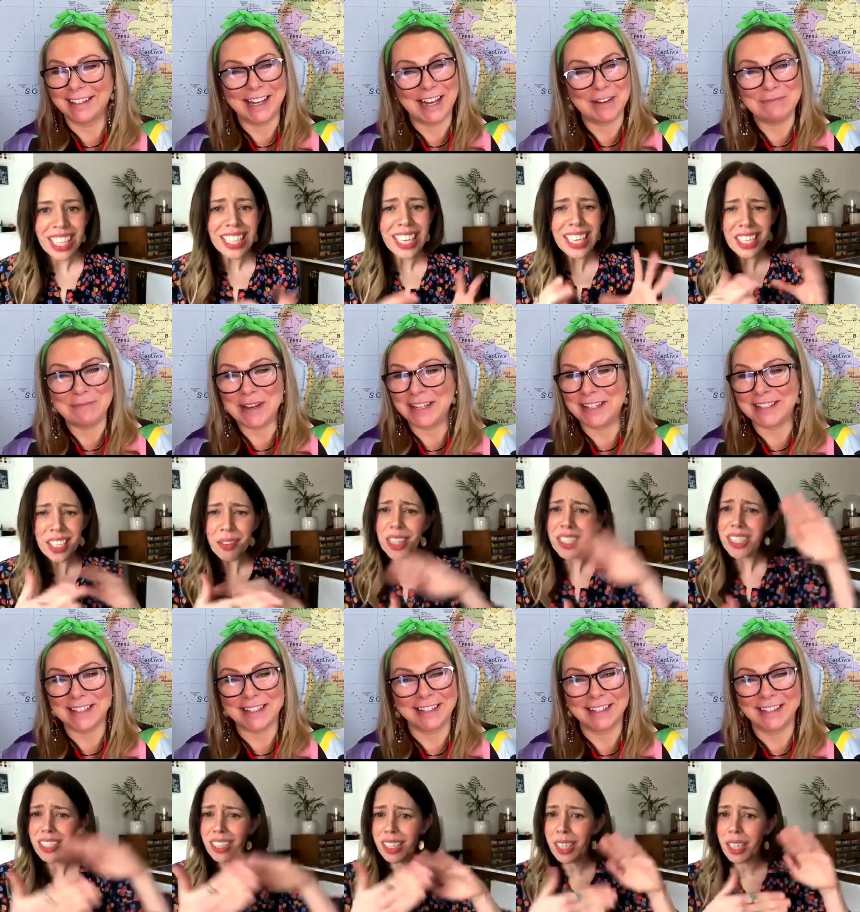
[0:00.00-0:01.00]
Speaker 1: Yeah. Amazing. So I
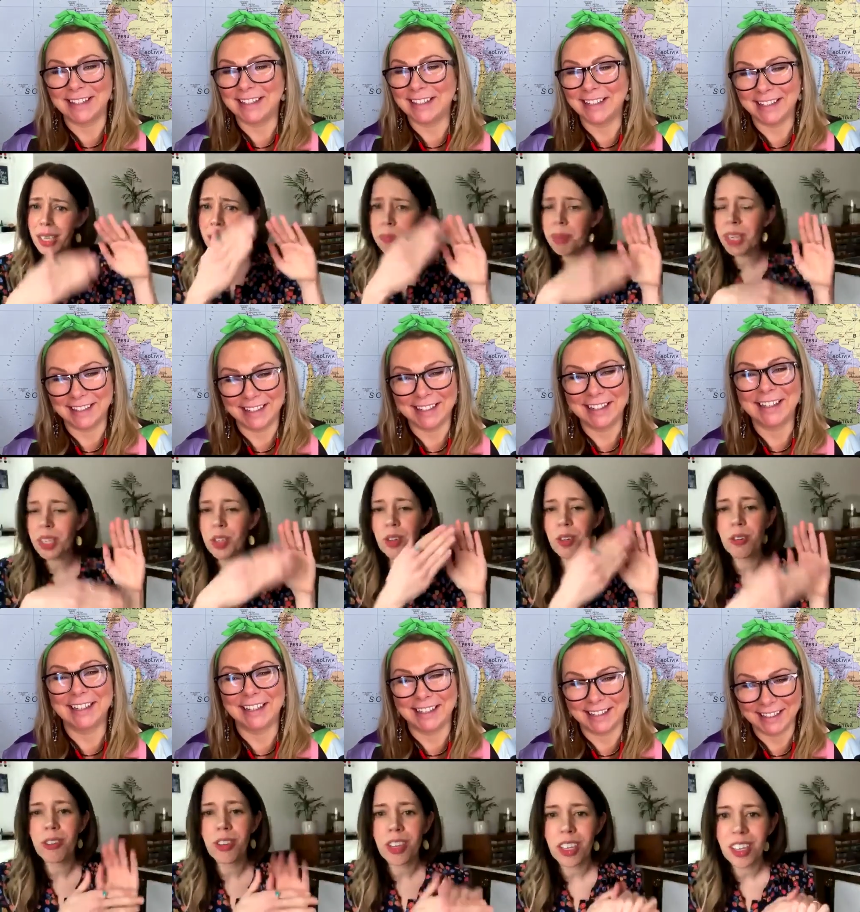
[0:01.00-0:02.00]
did like a picture
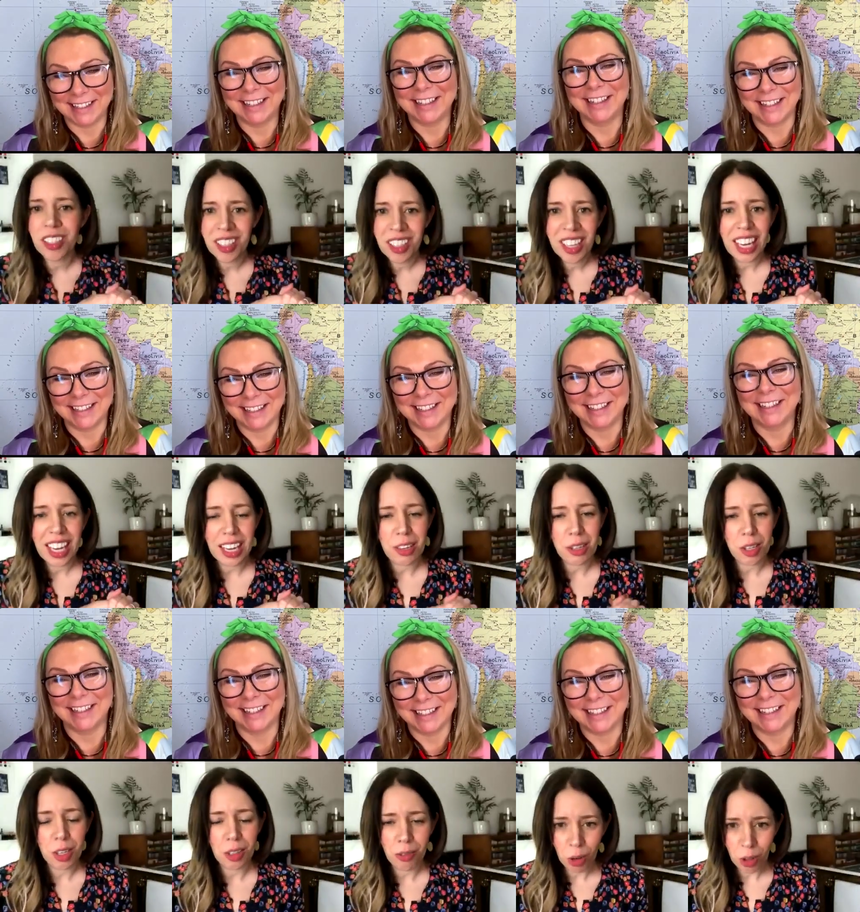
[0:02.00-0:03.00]
of the
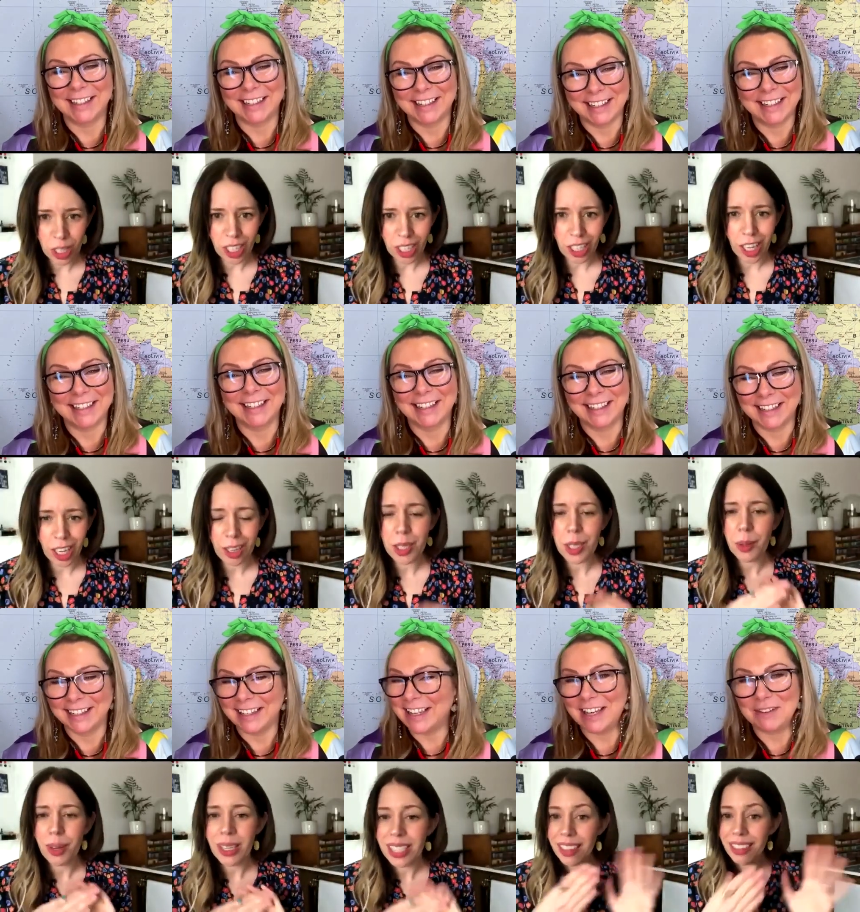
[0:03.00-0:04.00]
outside of Holly and Co.
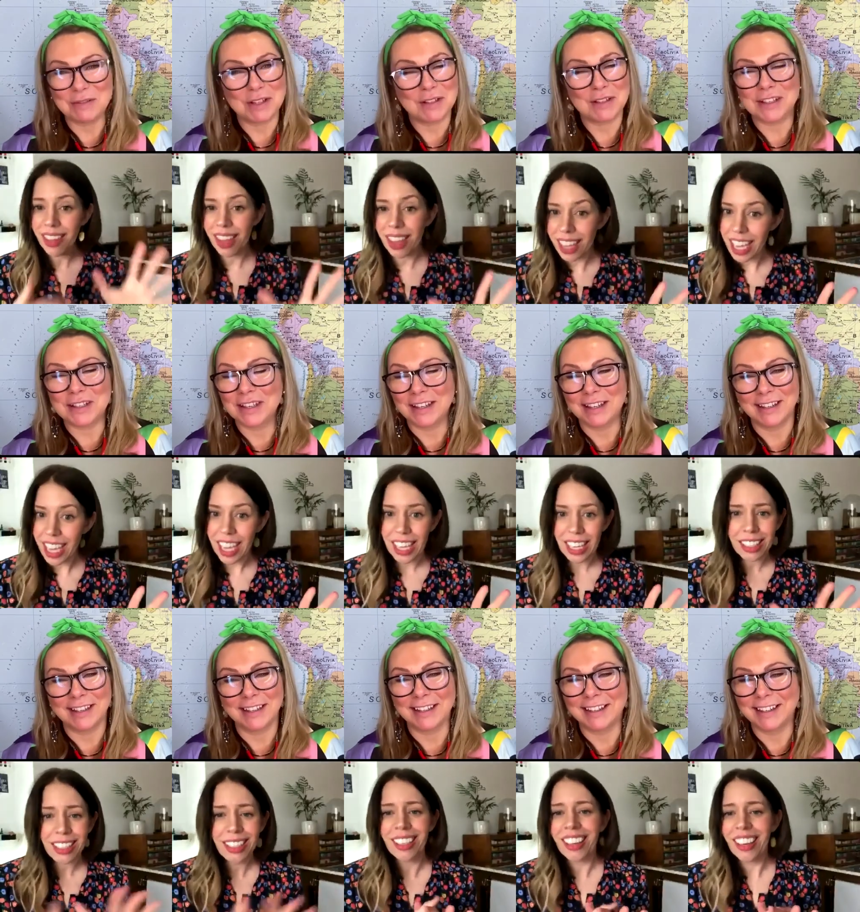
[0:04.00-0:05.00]
So I sent that
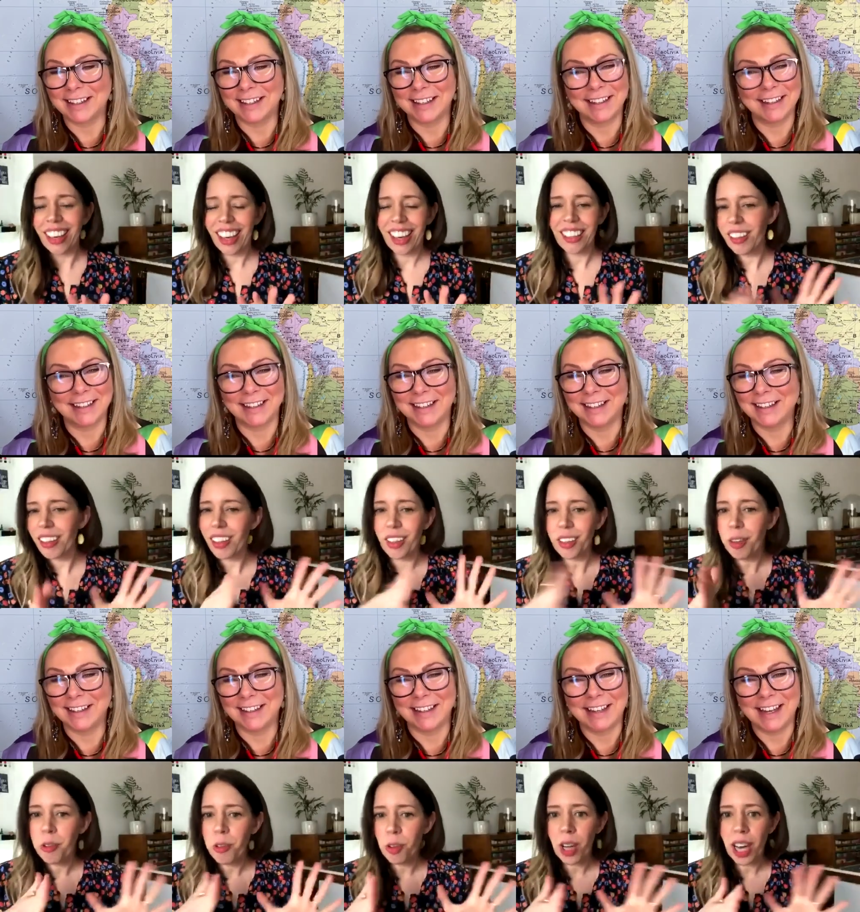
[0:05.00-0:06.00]
in, and I kind
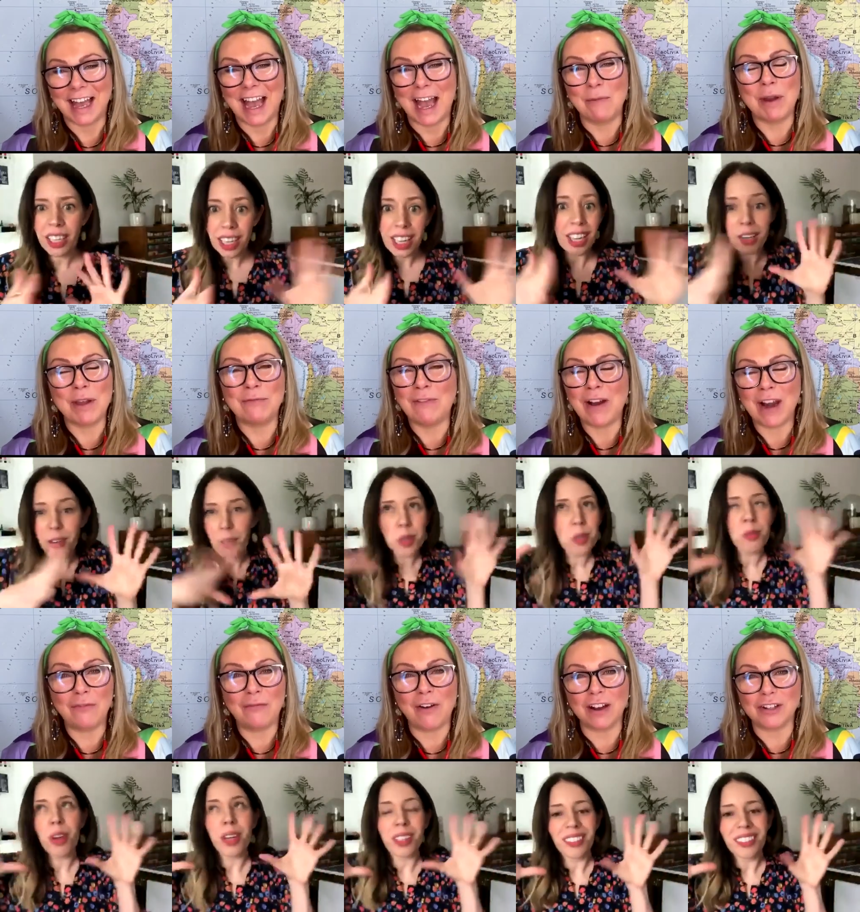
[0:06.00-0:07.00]
of thought, and, and, we fell
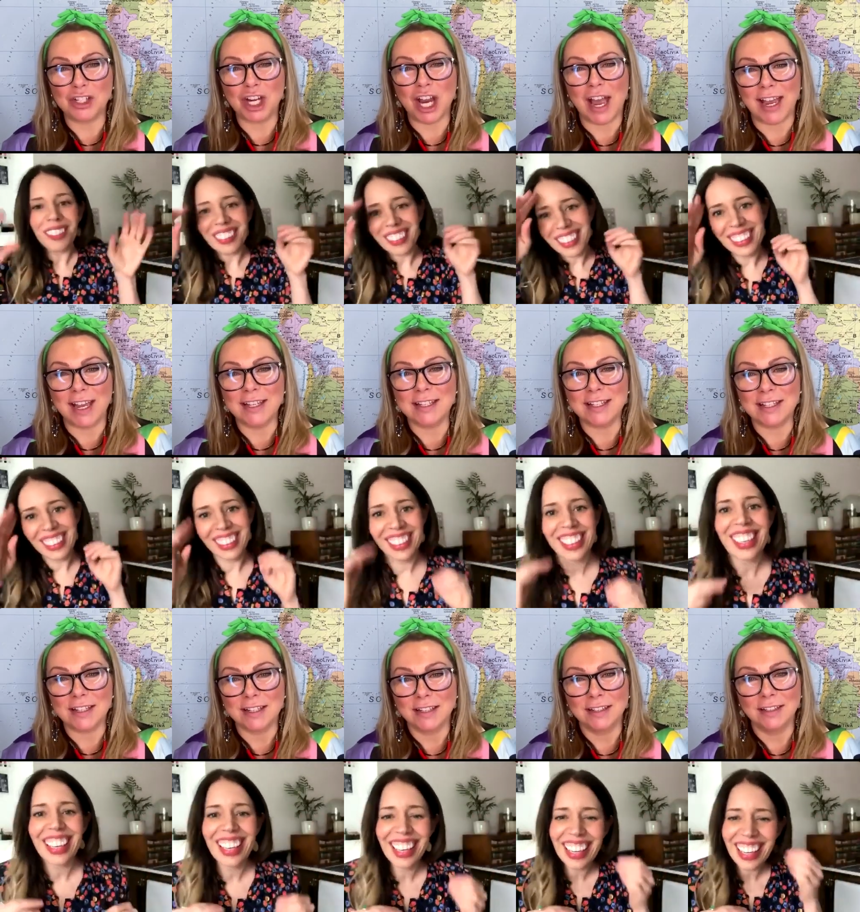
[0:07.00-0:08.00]
off our chairs.
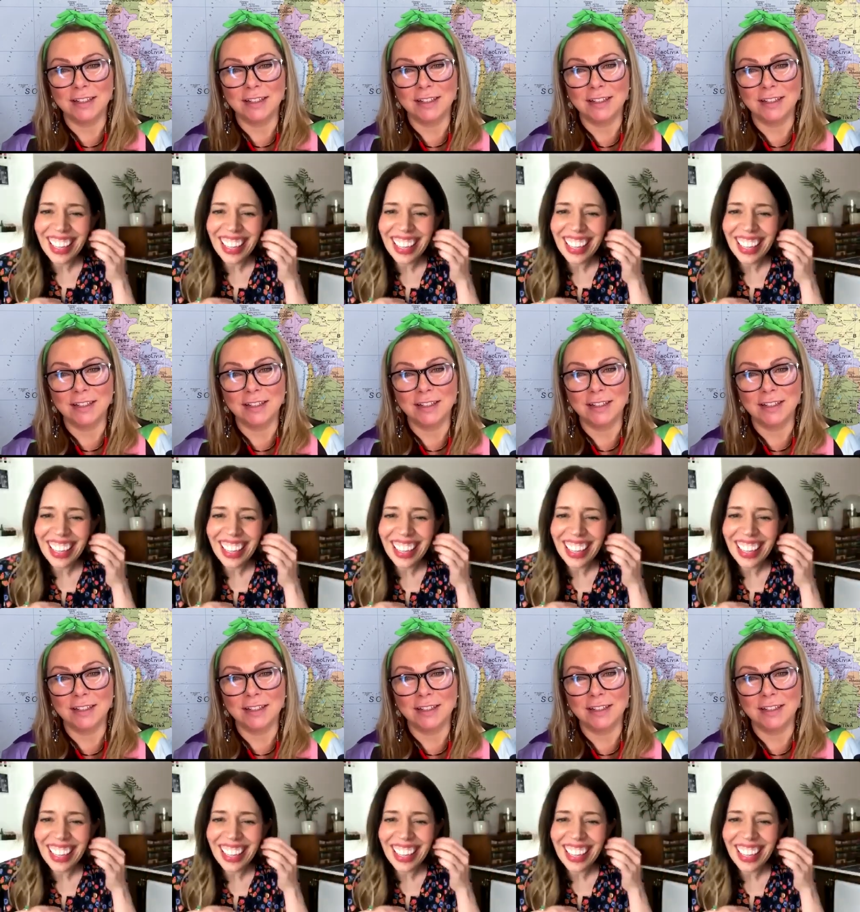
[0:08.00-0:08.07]
Yeah,